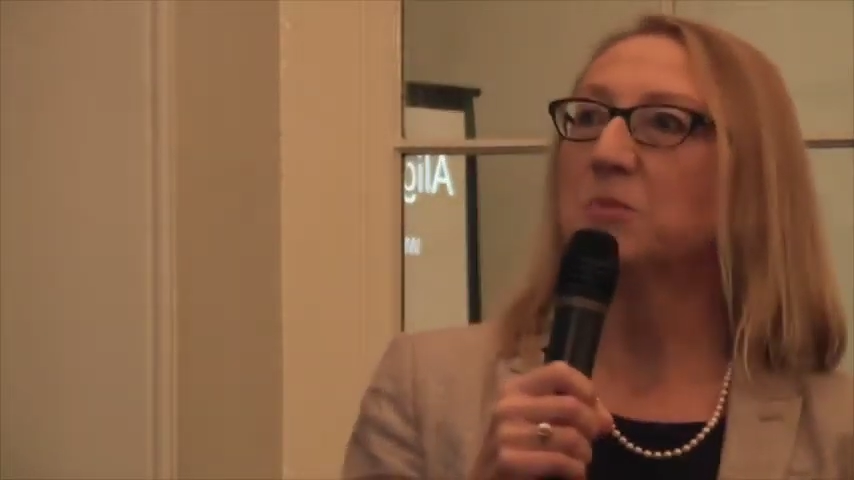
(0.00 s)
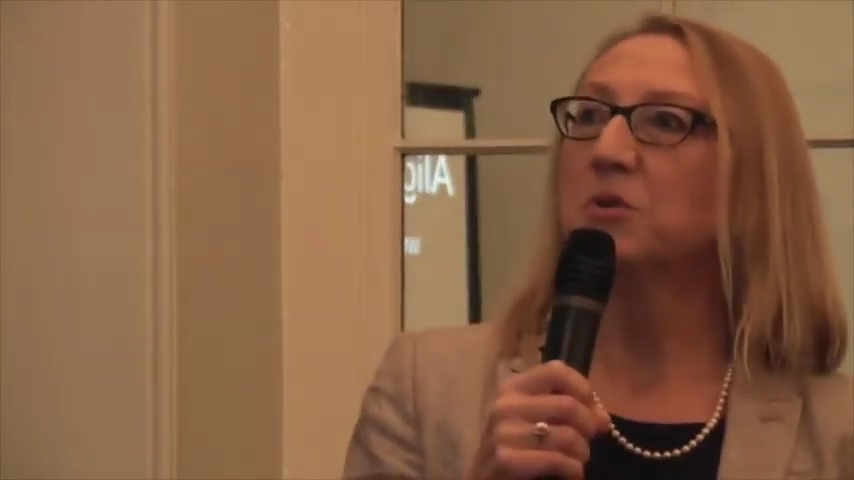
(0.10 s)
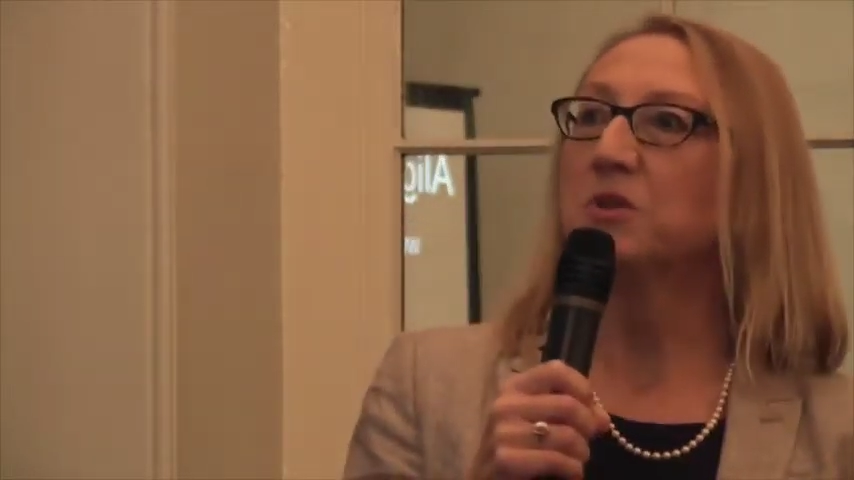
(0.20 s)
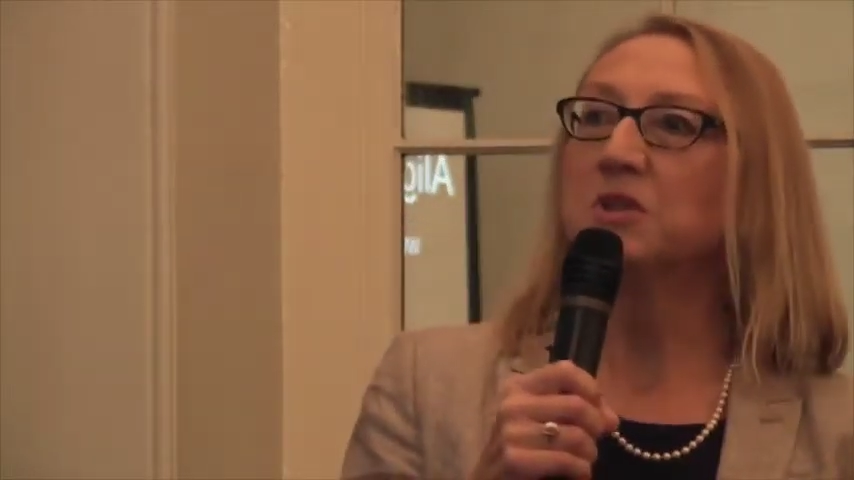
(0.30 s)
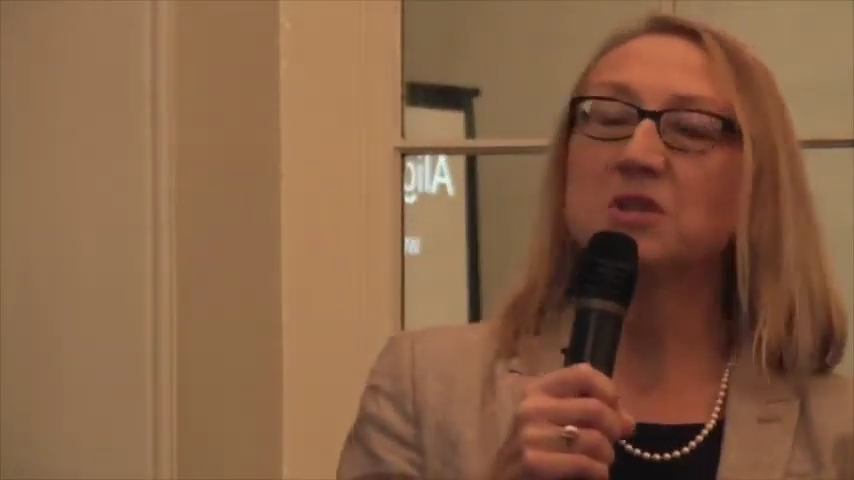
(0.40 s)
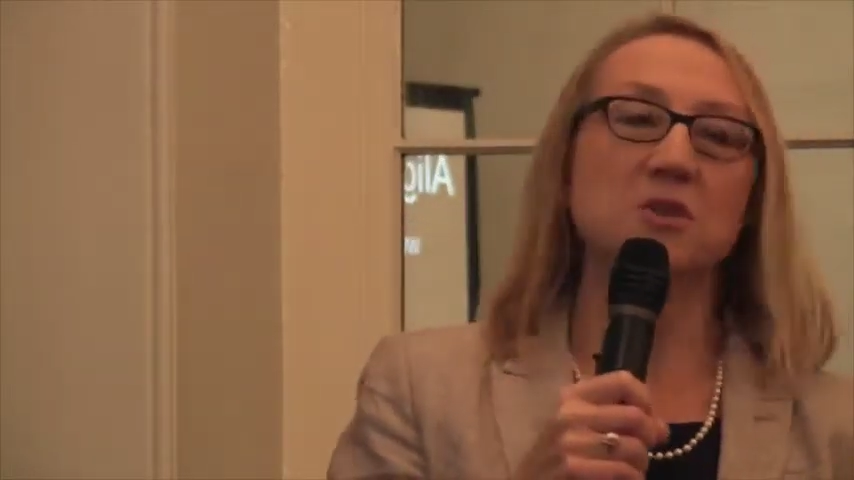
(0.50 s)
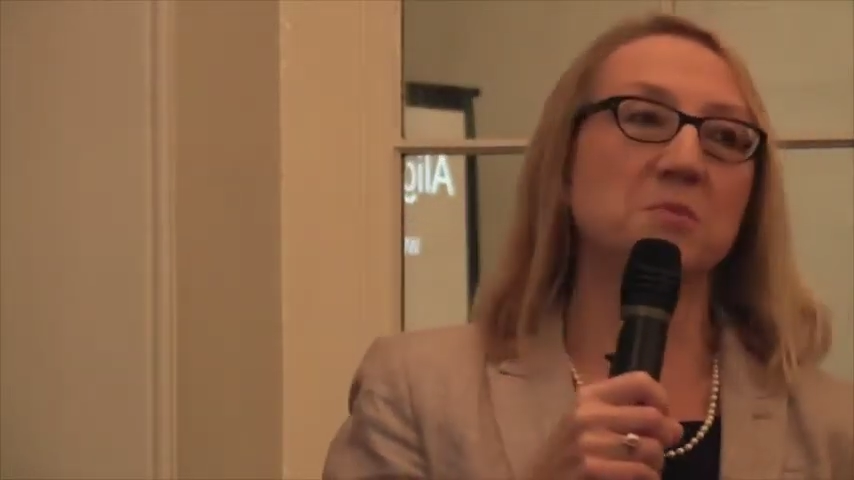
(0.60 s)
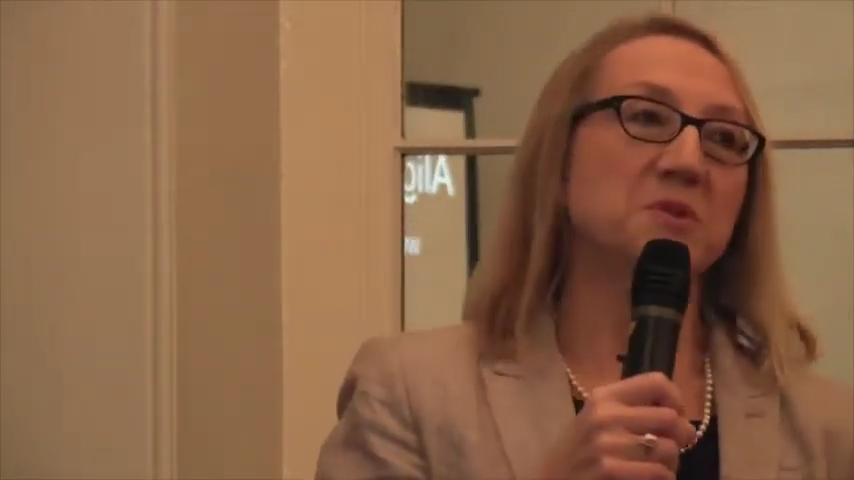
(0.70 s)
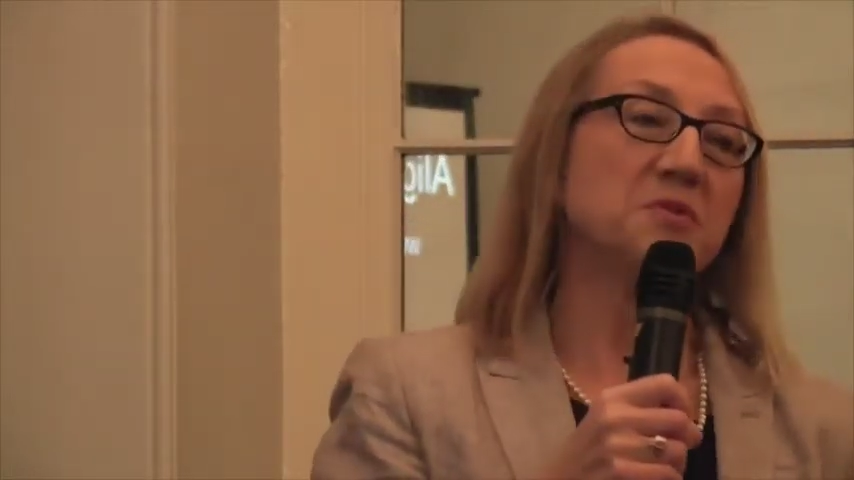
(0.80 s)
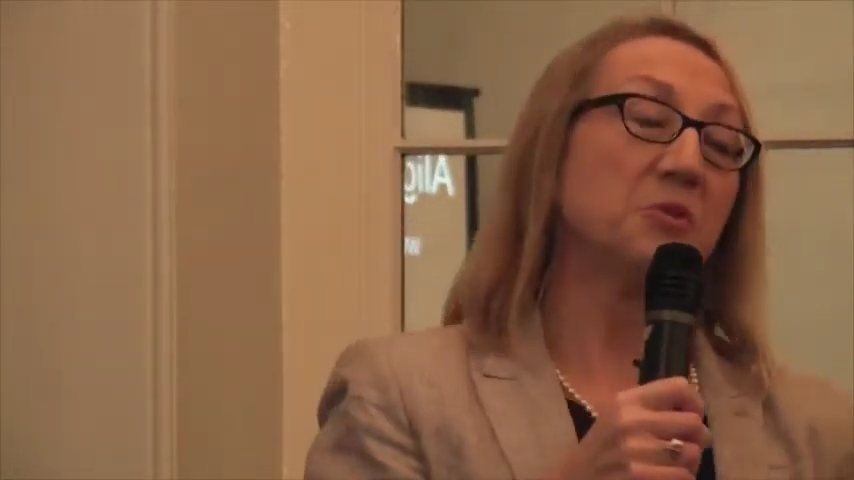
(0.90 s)
both in
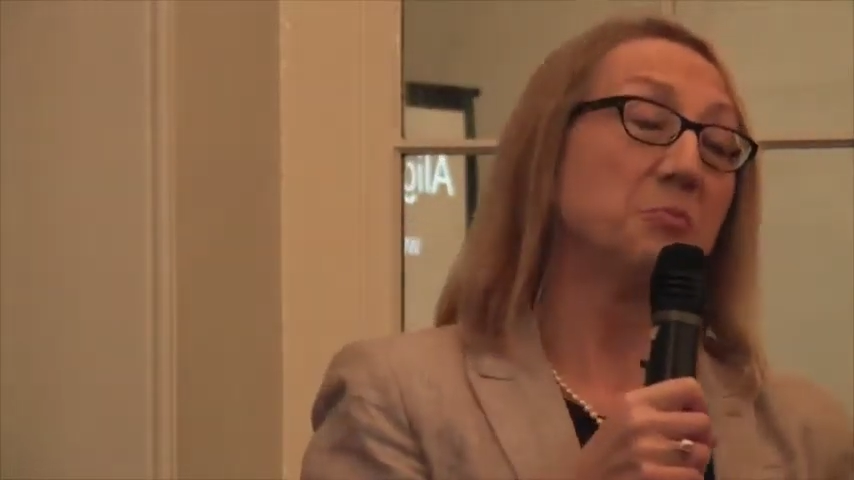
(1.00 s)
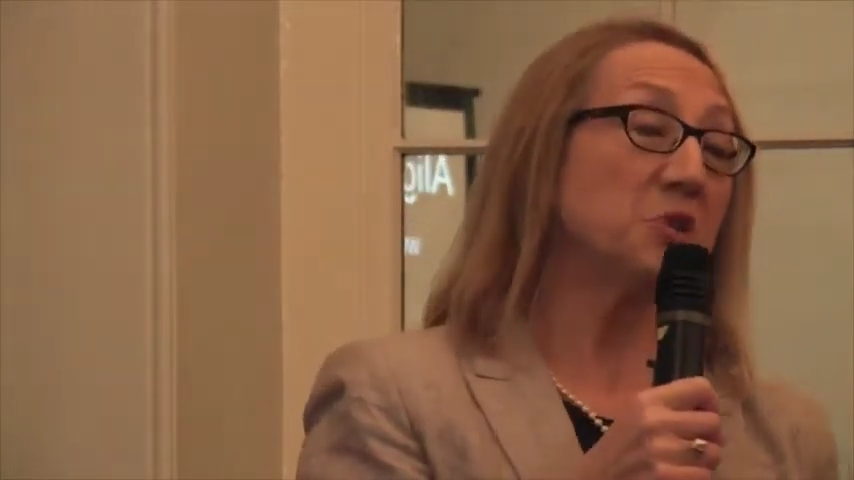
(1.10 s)
terms of